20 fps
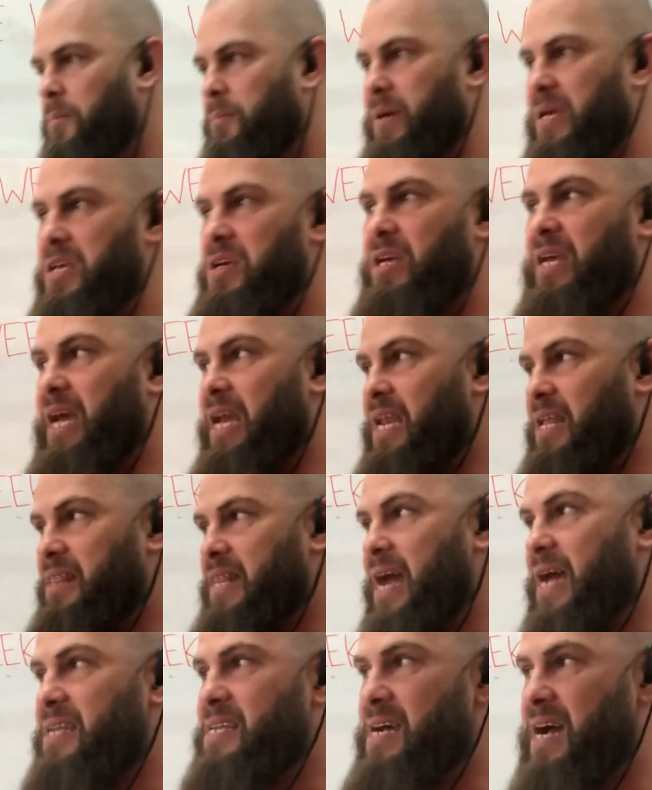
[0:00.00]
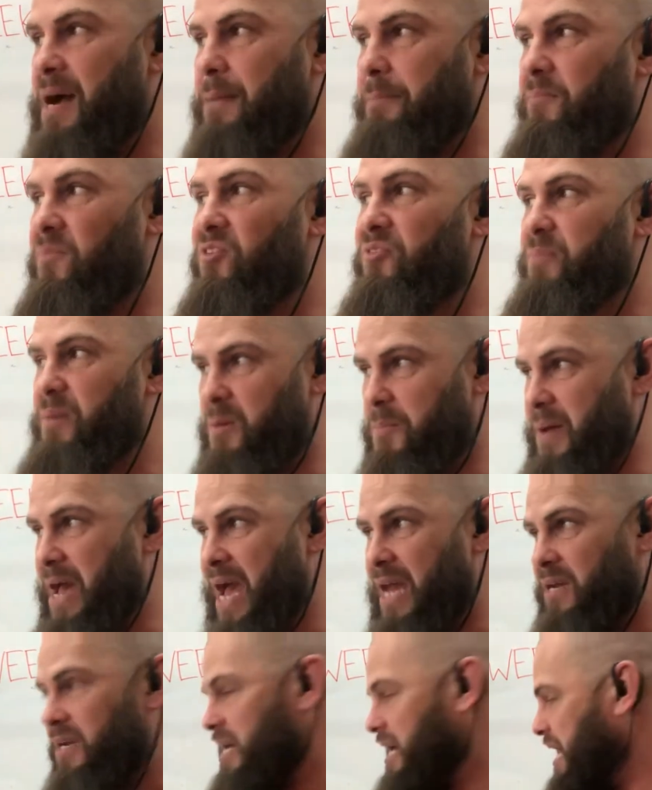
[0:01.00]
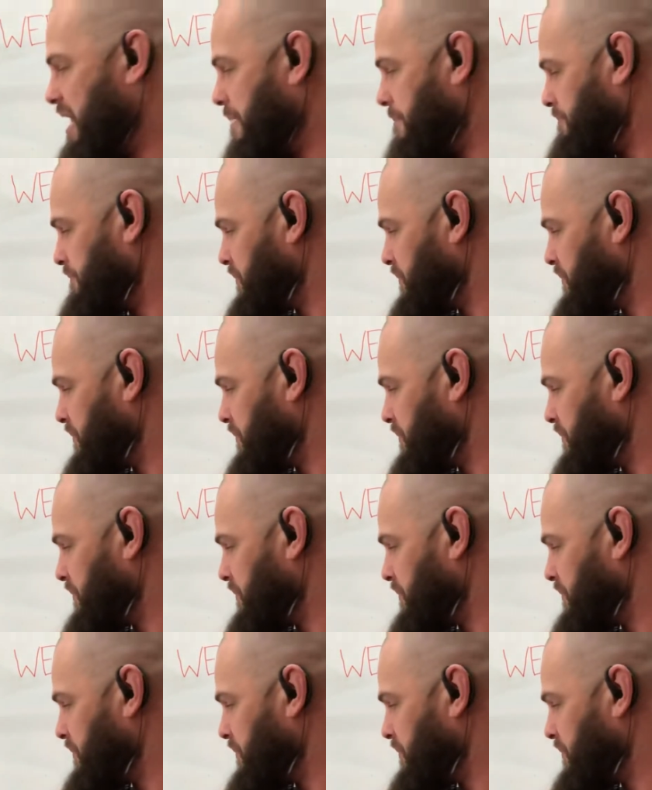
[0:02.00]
but you're getting that movement pattern up.